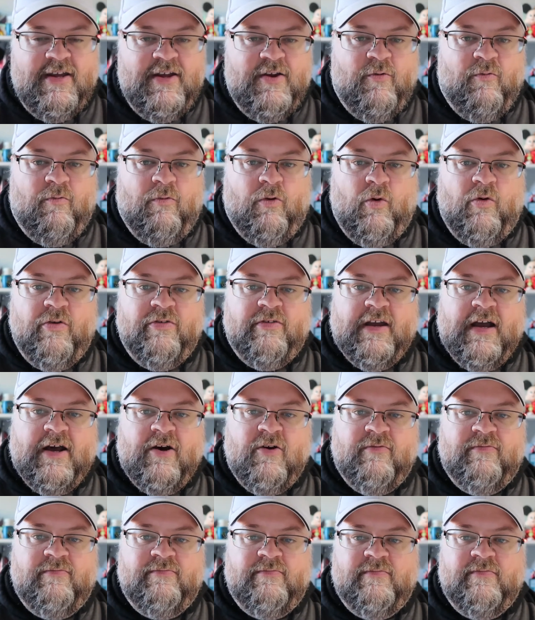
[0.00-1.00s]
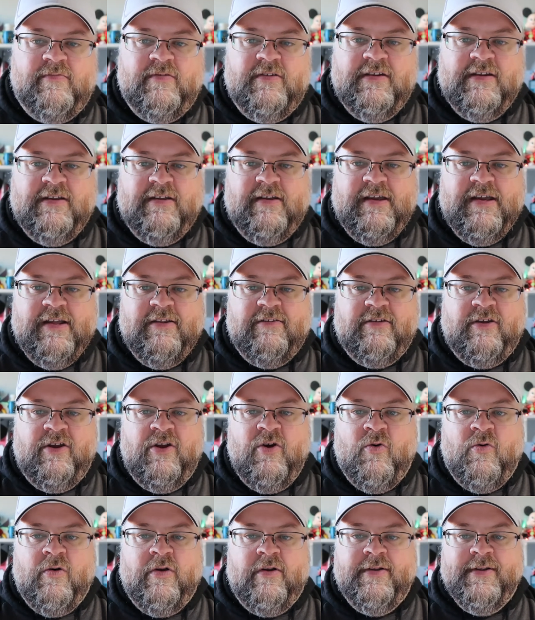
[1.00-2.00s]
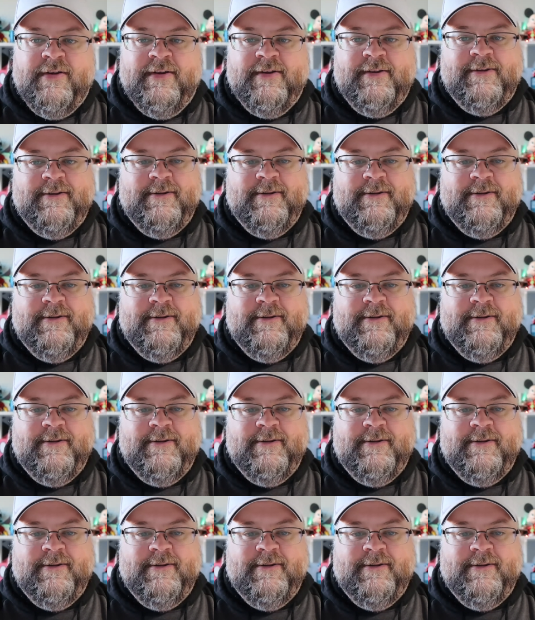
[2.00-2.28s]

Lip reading: rolls out and gets going.